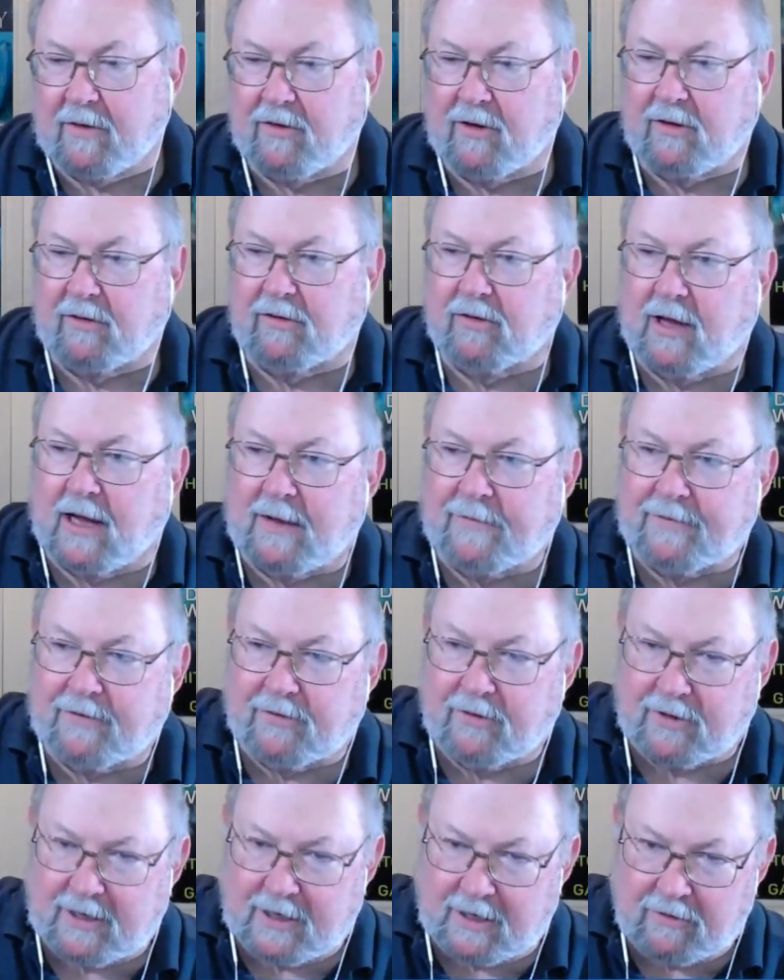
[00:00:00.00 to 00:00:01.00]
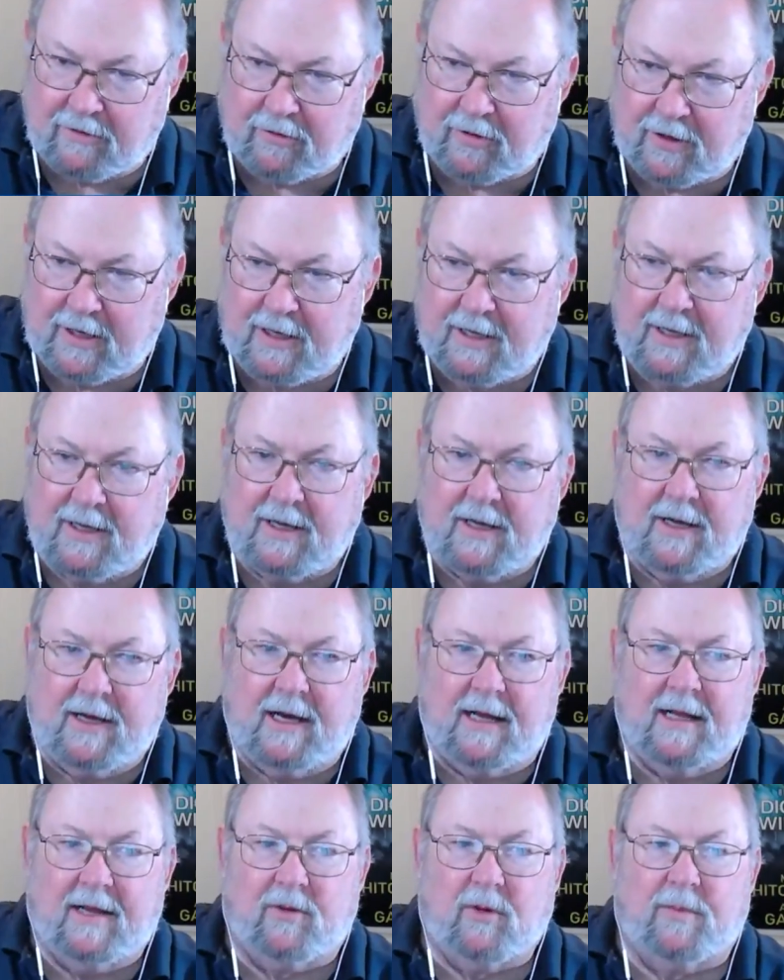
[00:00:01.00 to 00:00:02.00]
There's officer country,
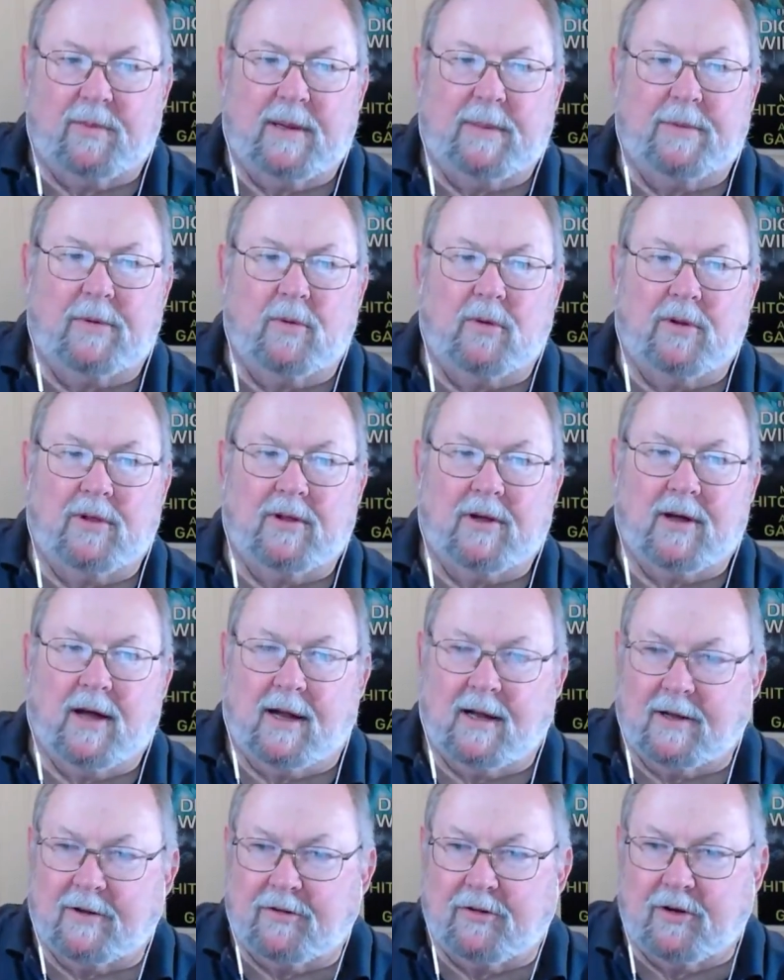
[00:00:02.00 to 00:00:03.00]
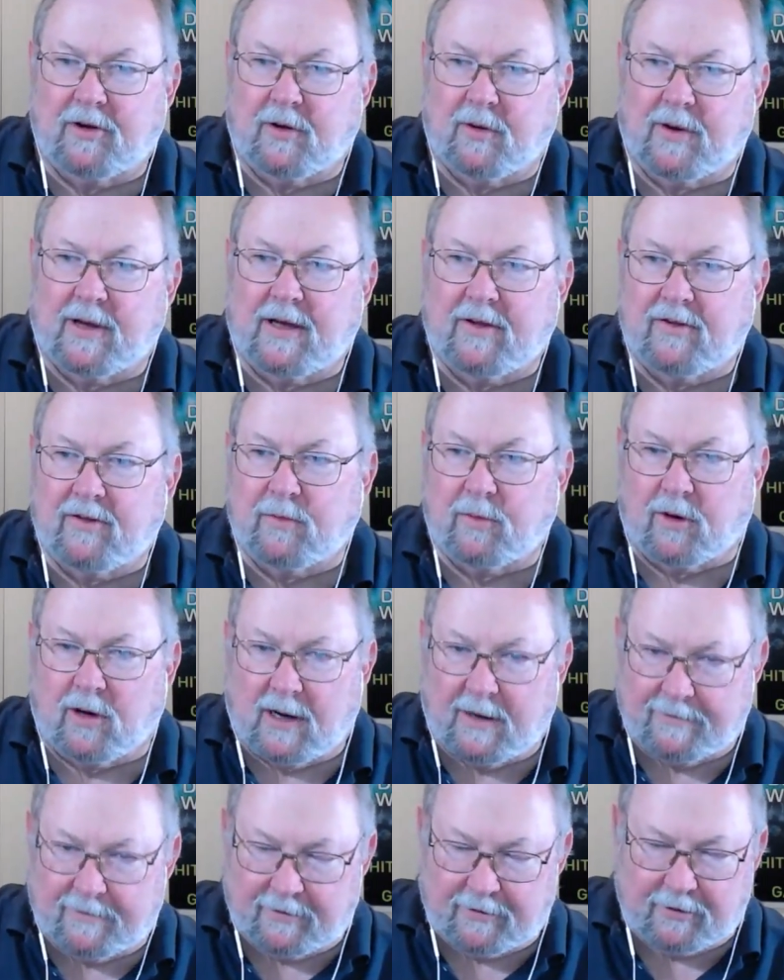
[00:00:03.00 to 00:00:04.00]
and that's where people with college degrees and where
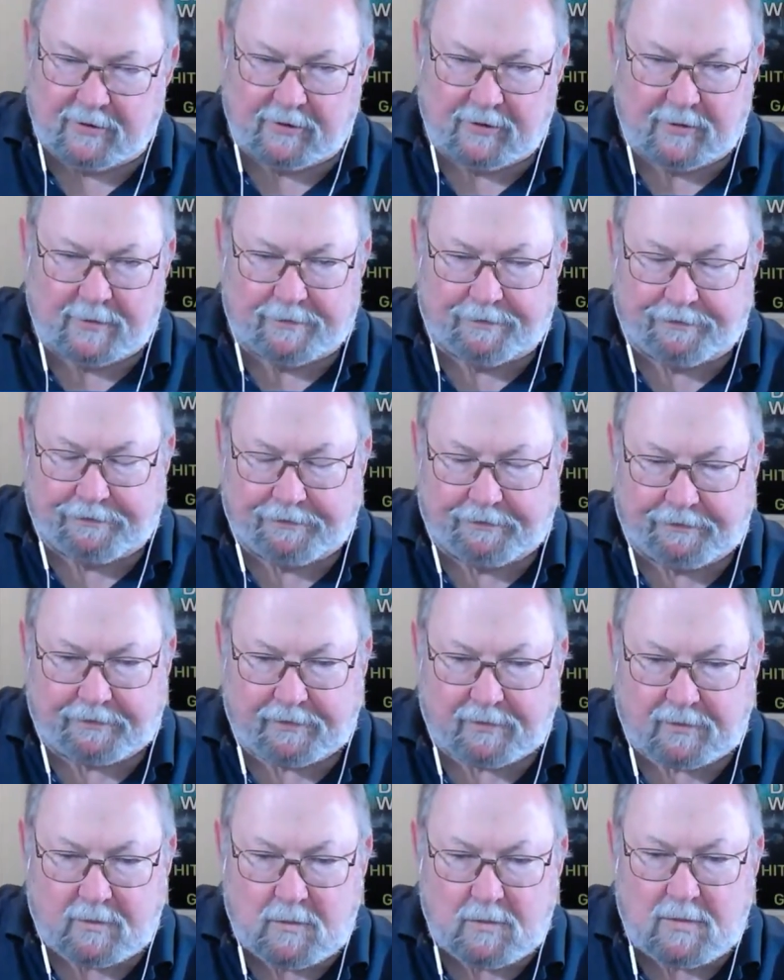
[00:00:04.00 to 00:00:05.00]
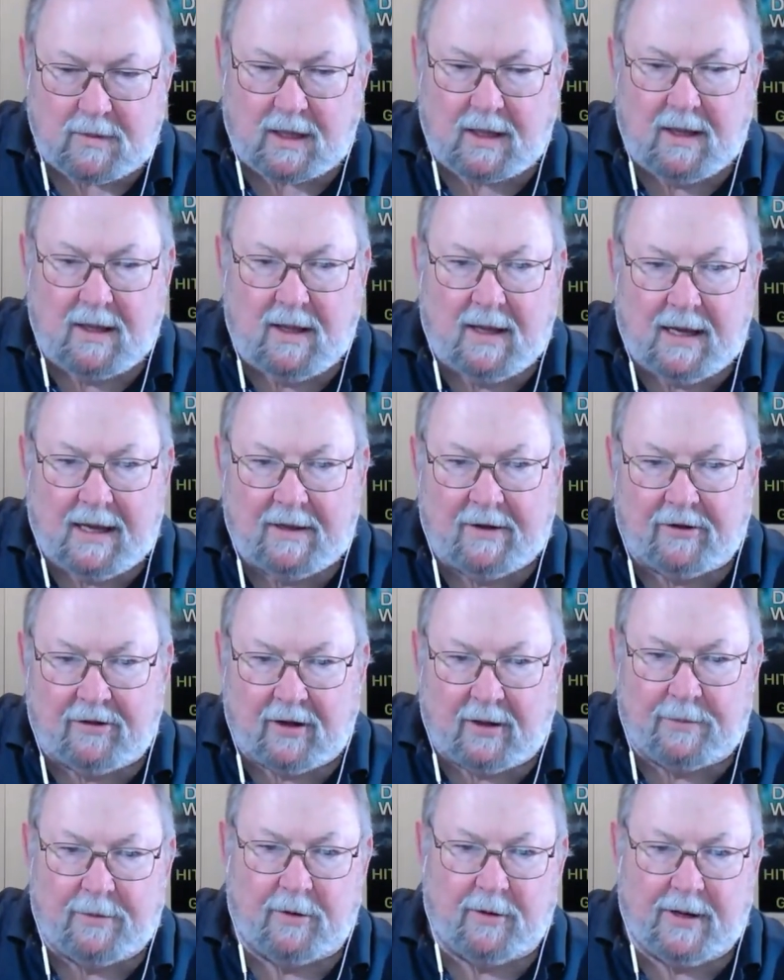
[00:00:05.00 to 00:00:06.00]
officers in the
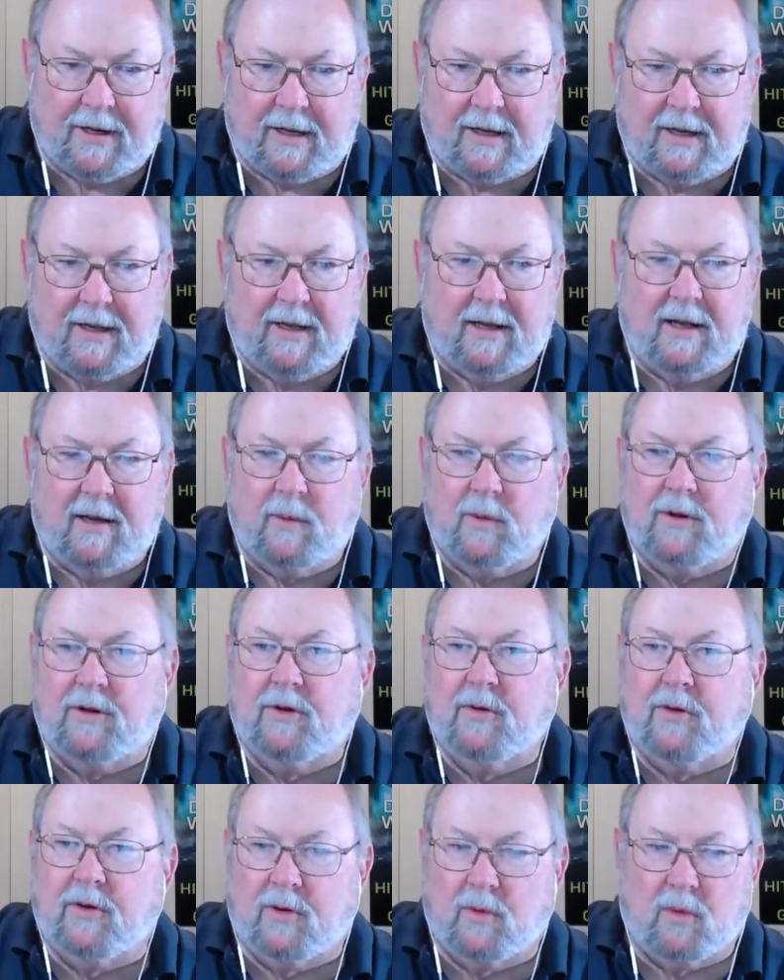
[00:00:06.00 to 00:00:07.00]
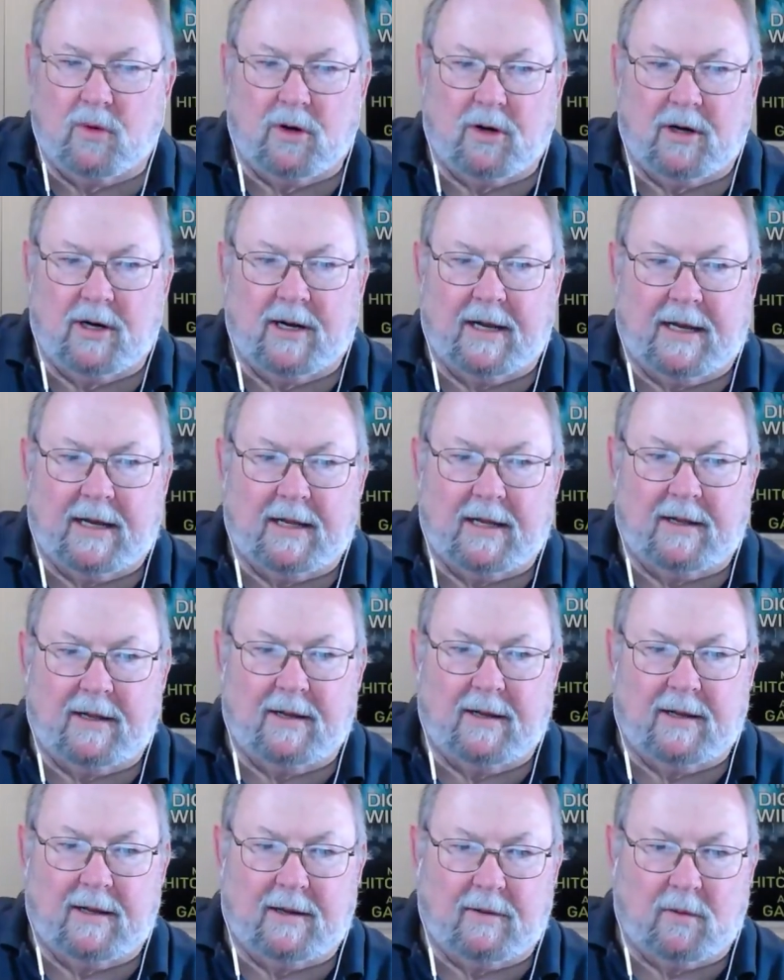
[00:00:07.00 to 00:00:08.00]
submarine would do their work and
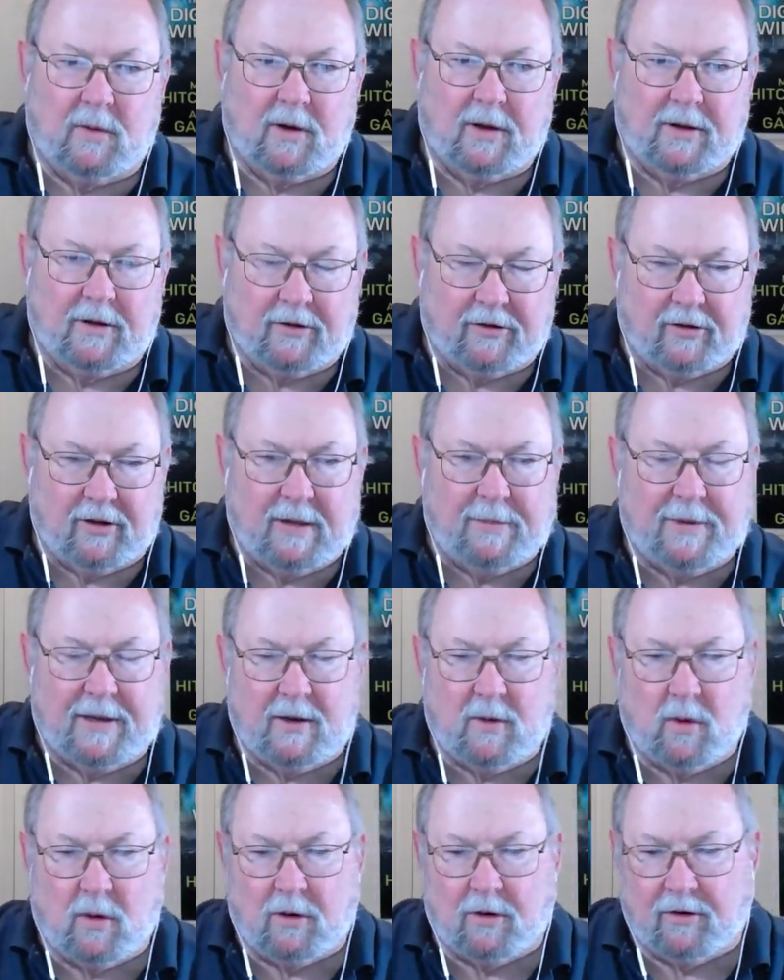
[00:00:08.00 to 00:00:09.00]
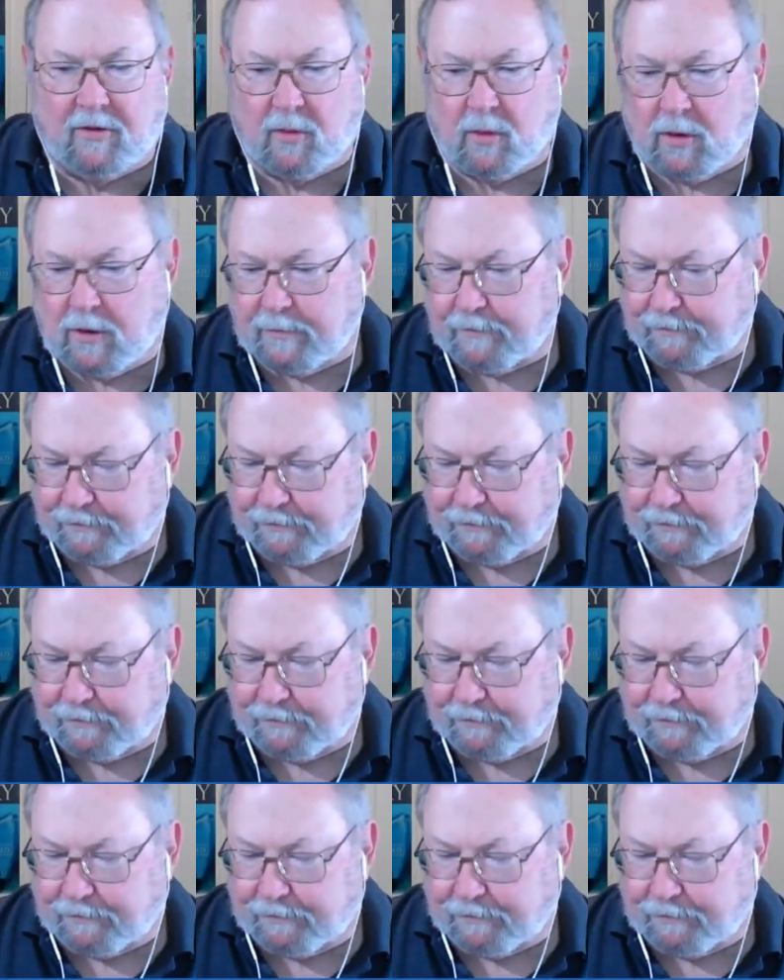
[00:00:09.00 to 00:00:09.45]
uh, where their sleeping quarters were.